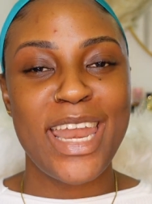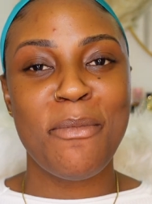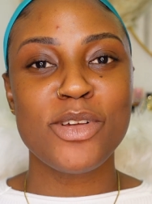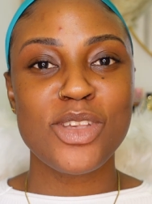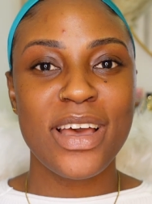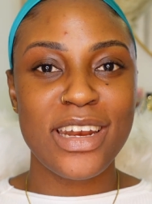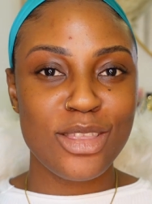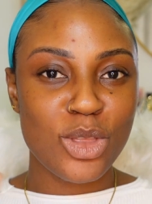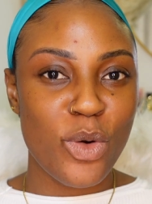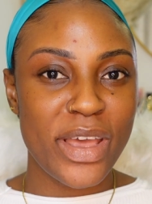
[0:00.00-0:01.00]
And I'm also going
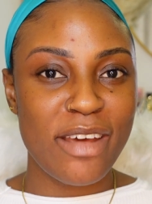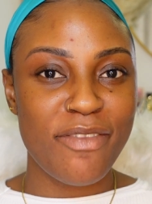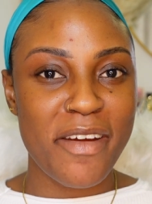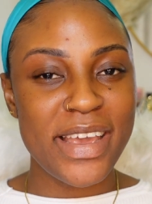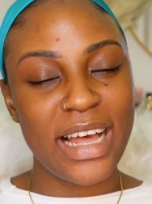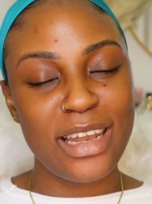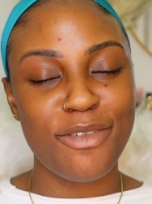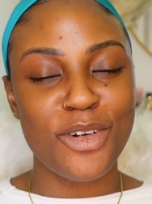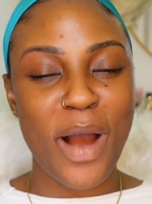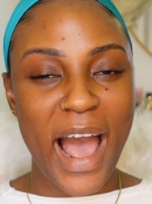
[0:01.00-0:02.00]
to throw in a very
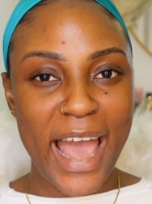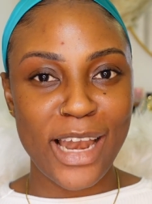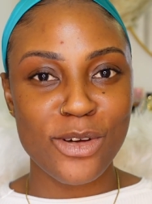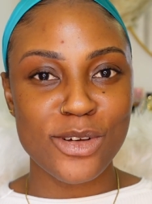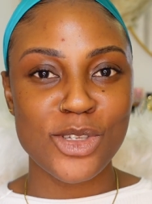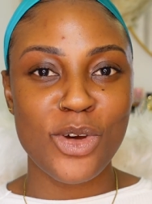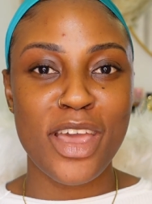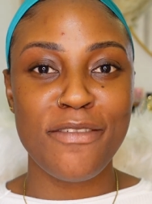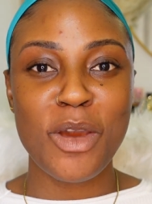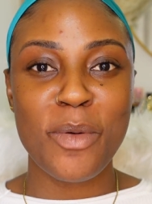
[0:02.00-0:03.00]
colorful eye look. So
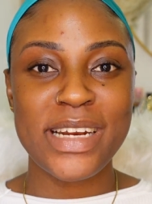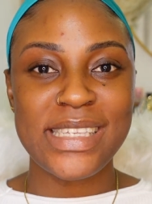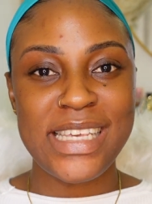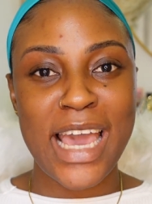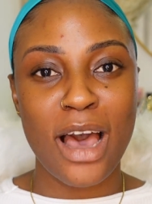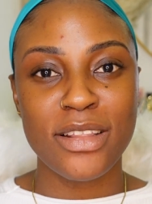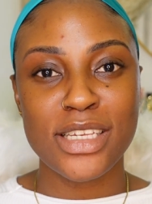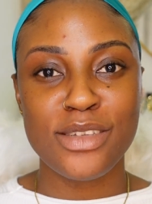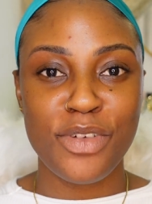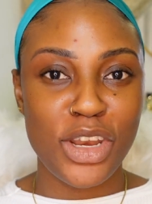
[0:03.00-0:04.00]
if you want to see how
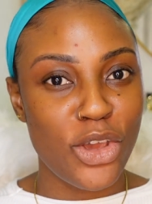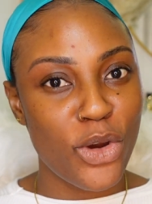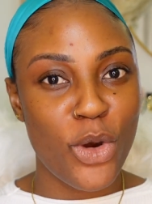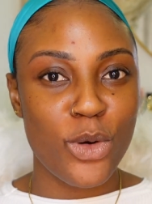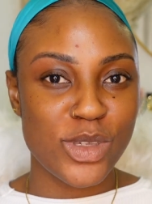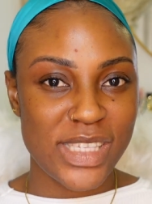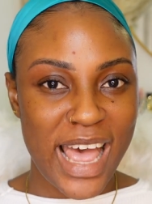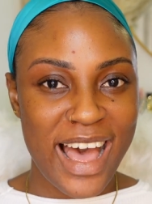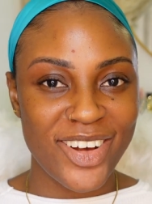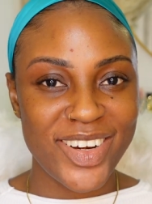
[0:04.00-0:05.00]
this video goes
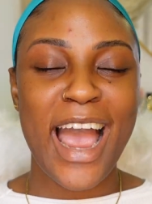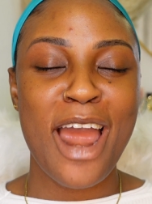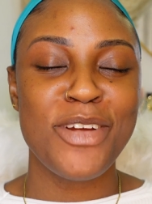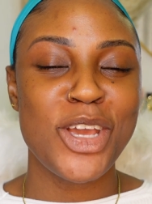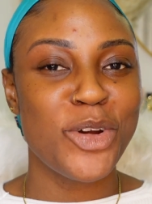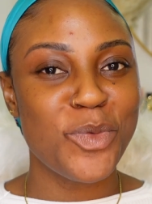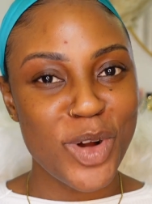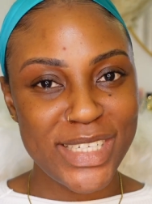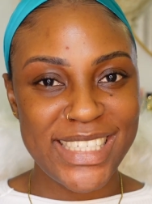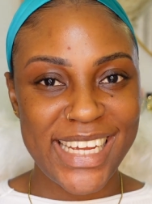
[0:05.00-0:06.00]
down, carry on
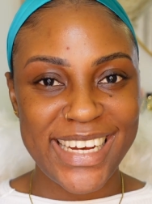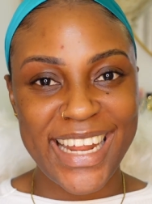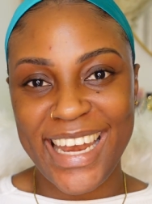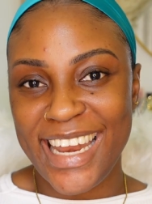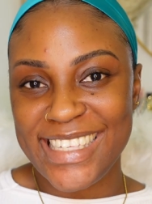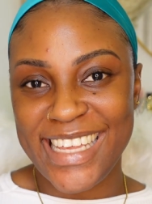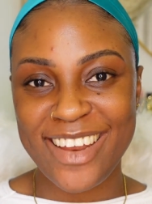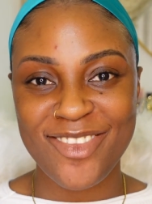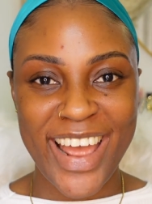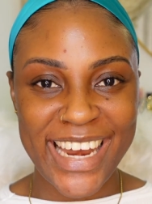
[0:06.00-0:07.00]
watching and let's
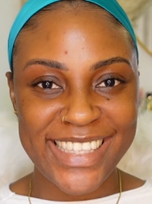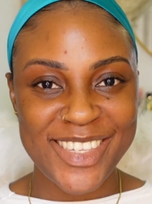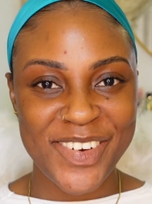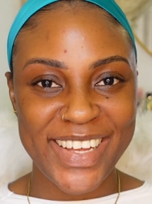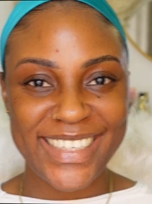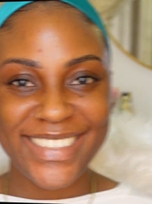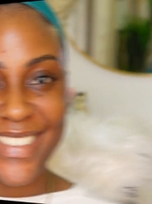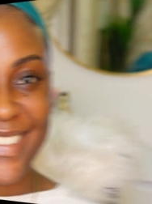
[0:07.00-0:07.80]
get right into it.